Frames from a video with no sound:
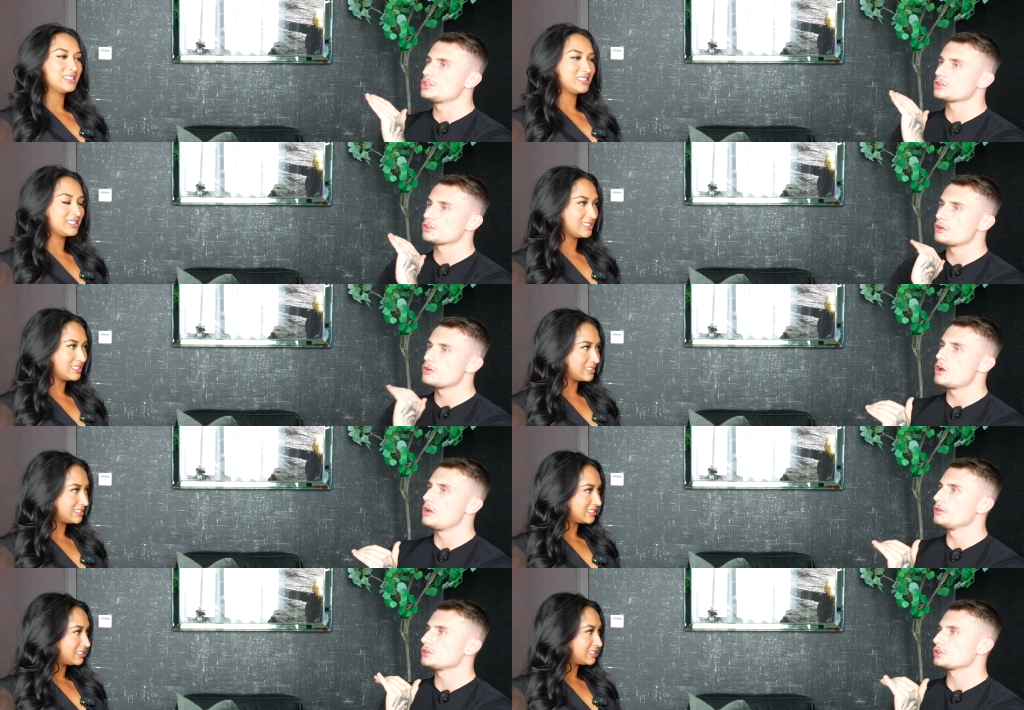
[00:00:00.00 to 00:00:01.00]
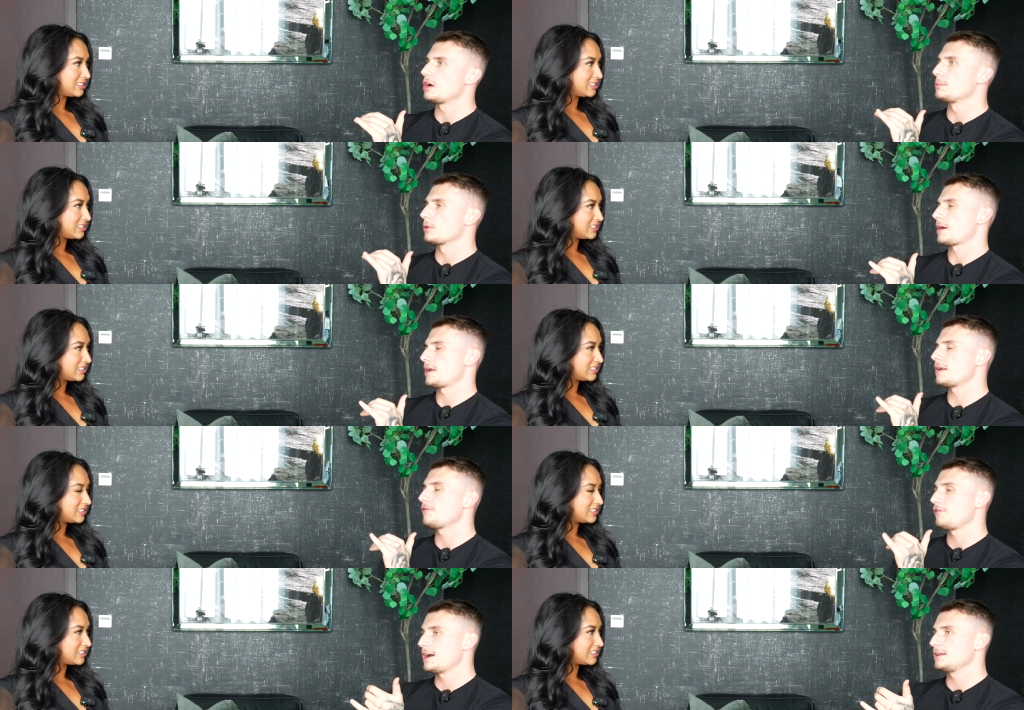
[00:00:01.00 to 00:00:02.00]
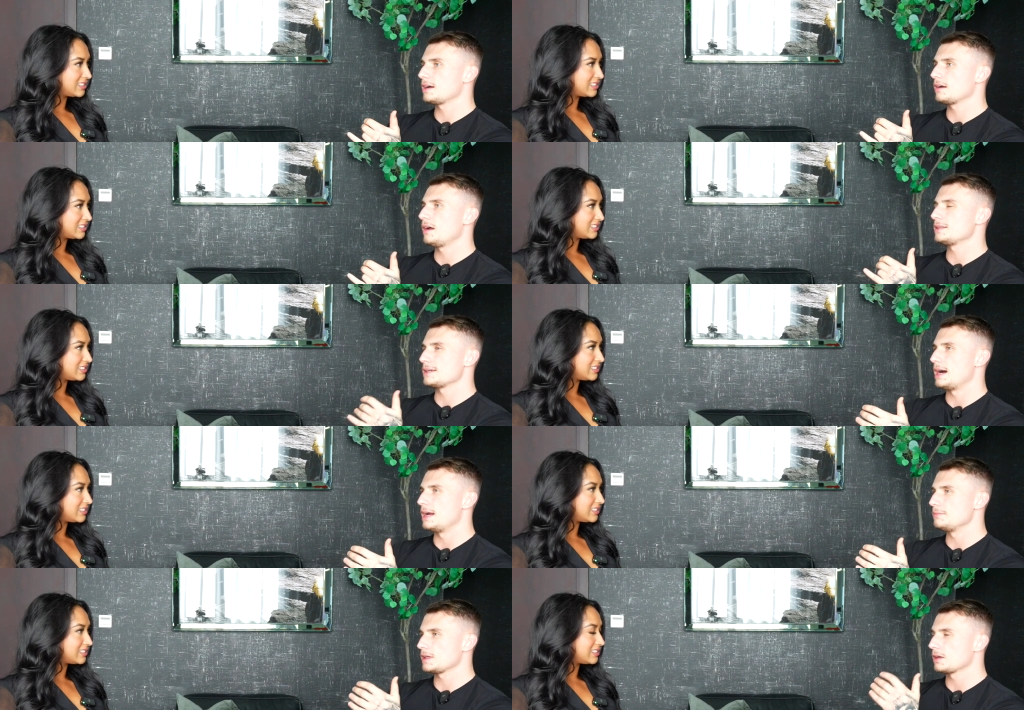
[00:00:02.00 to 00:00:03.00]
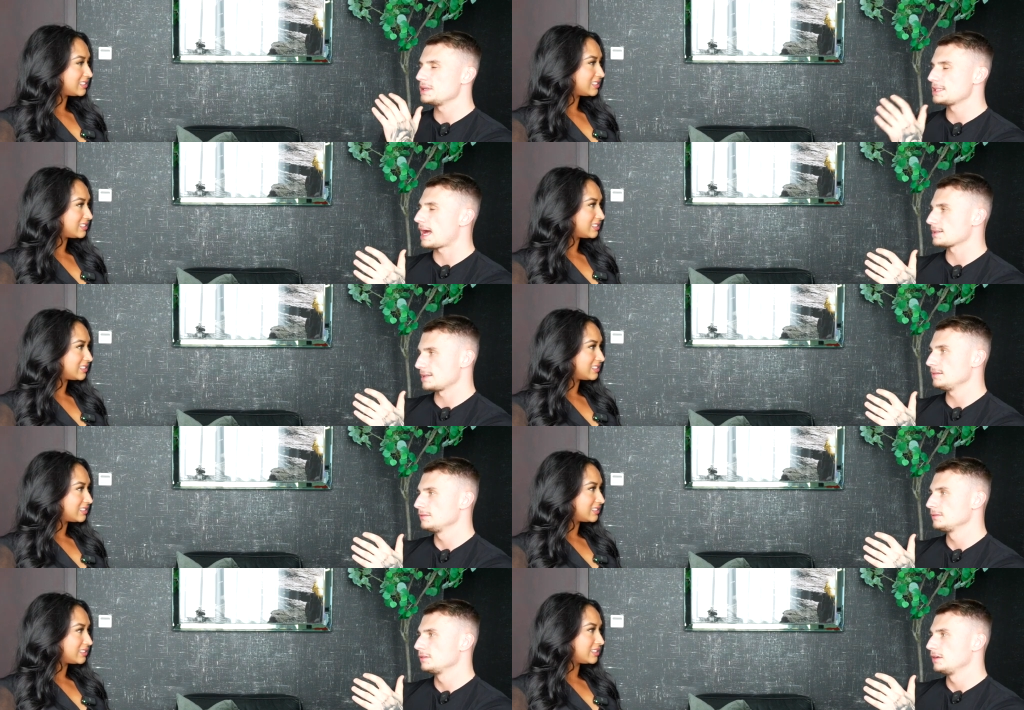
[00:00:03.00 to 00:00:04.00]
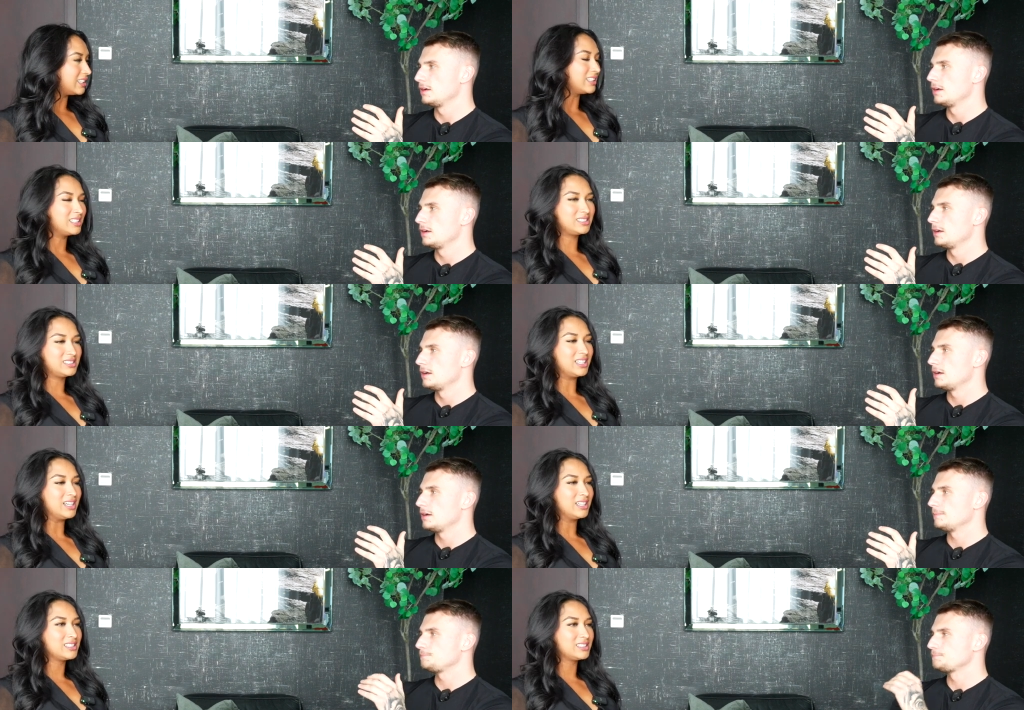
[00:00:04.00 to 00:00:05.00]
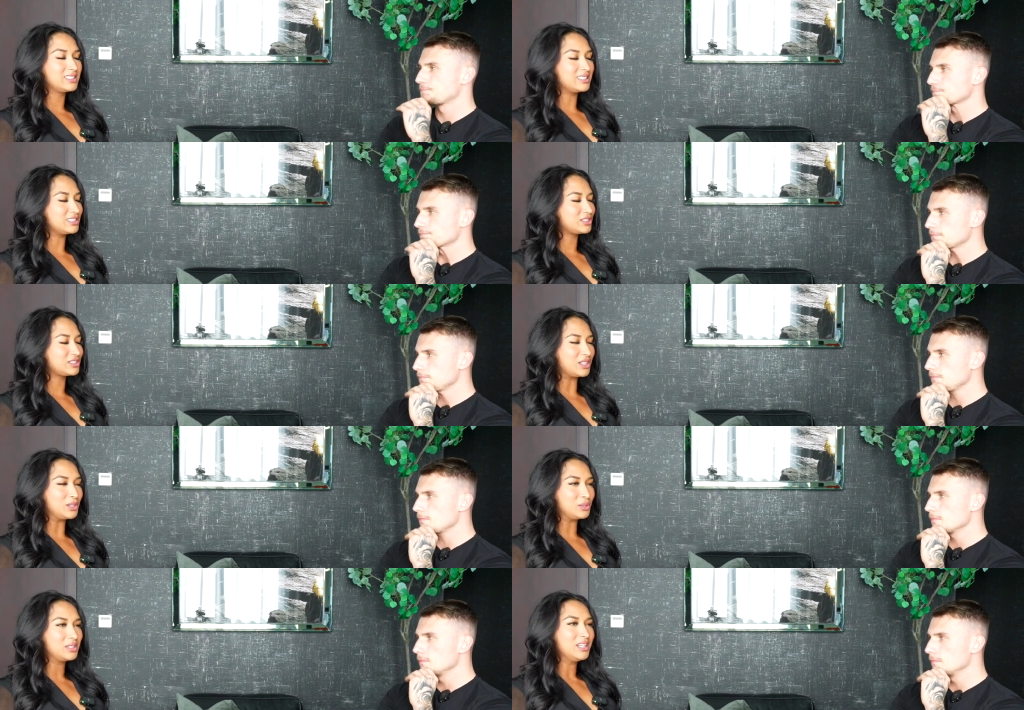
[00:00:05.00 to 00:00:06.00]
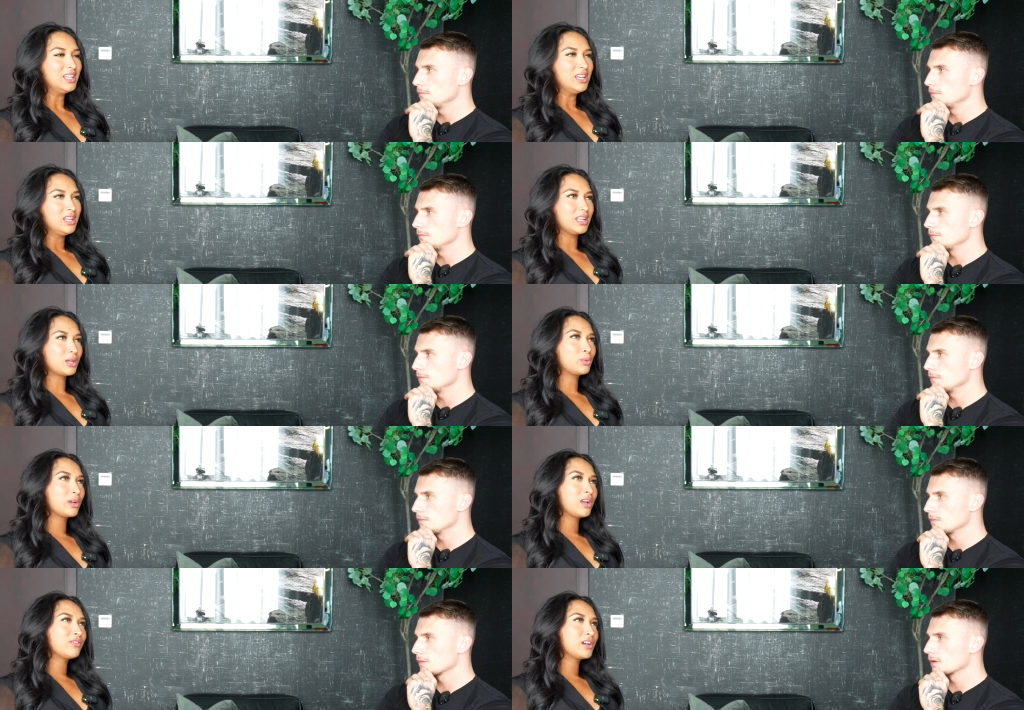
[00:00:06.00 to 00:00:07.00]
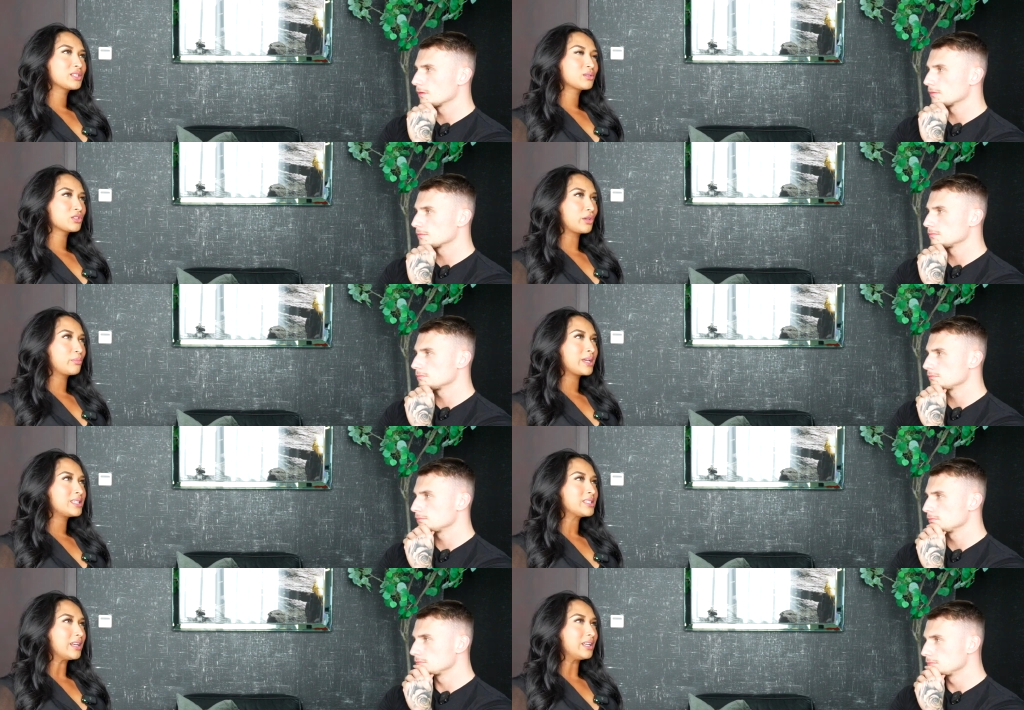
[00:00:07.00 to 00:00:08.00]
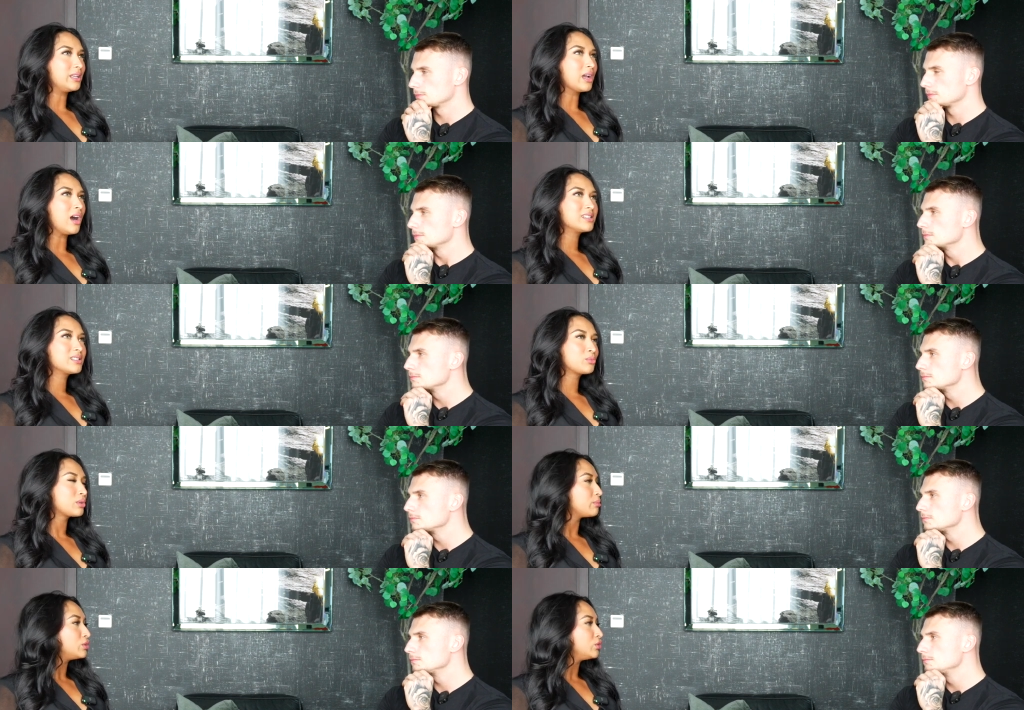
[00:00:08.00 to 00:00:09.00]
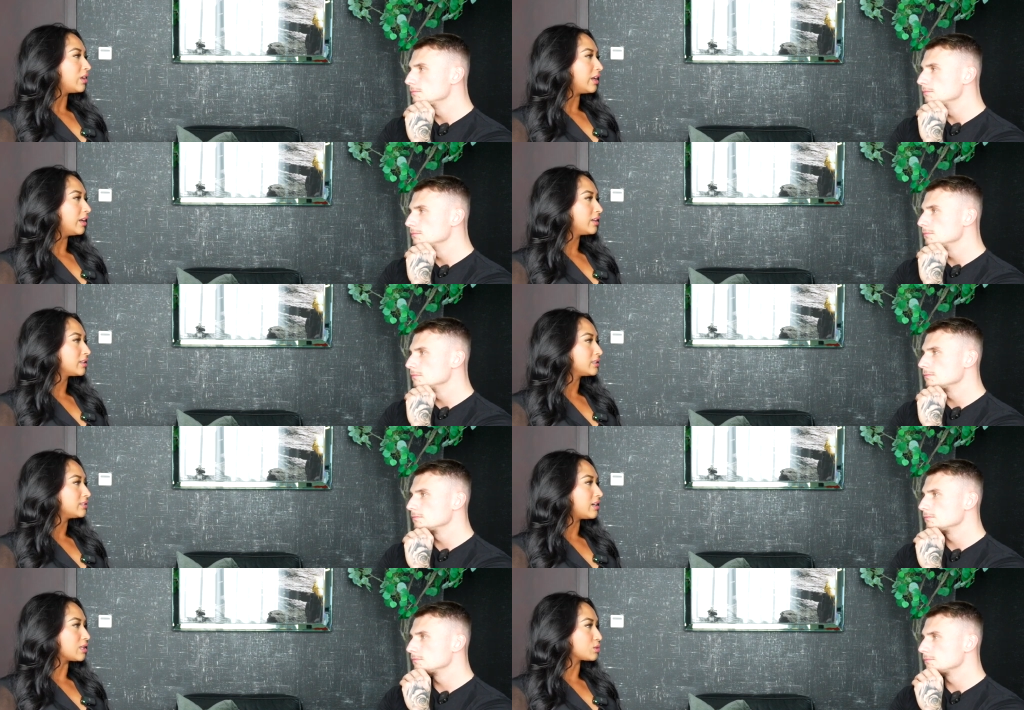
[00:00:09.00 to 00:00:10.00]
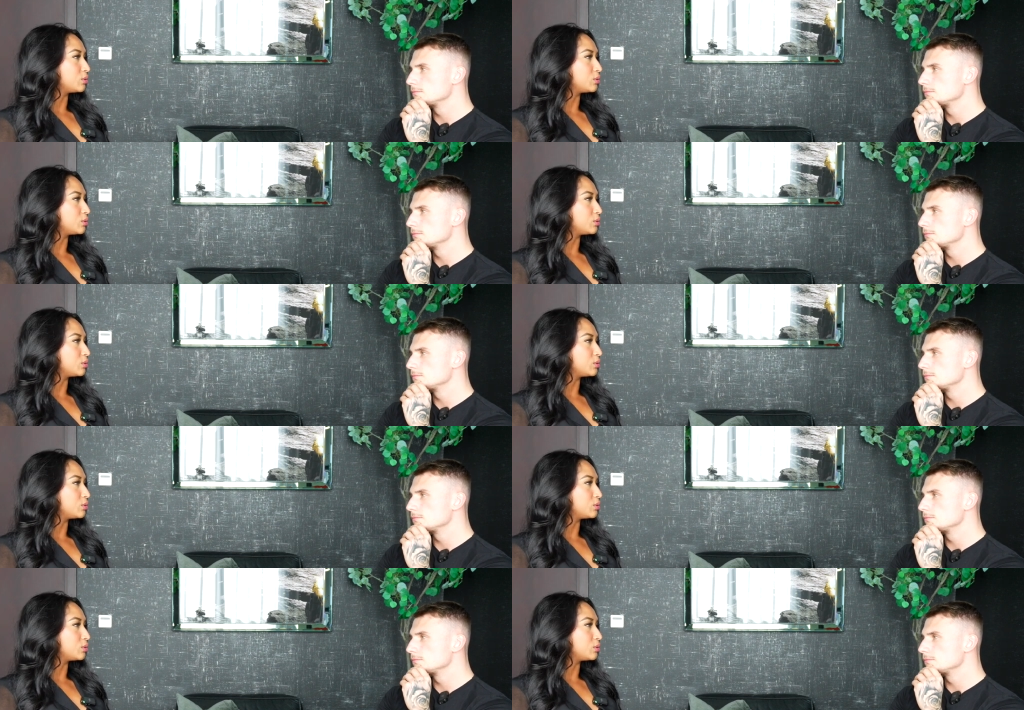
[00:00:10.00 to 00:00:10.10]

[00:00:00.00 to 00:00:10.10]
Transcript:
Speaker 1: just a non-stop grind. And I find that at times it can be taxing.
Speaker 2: It is, yeah. It's so, like when I first, so basically I didn't want to move here at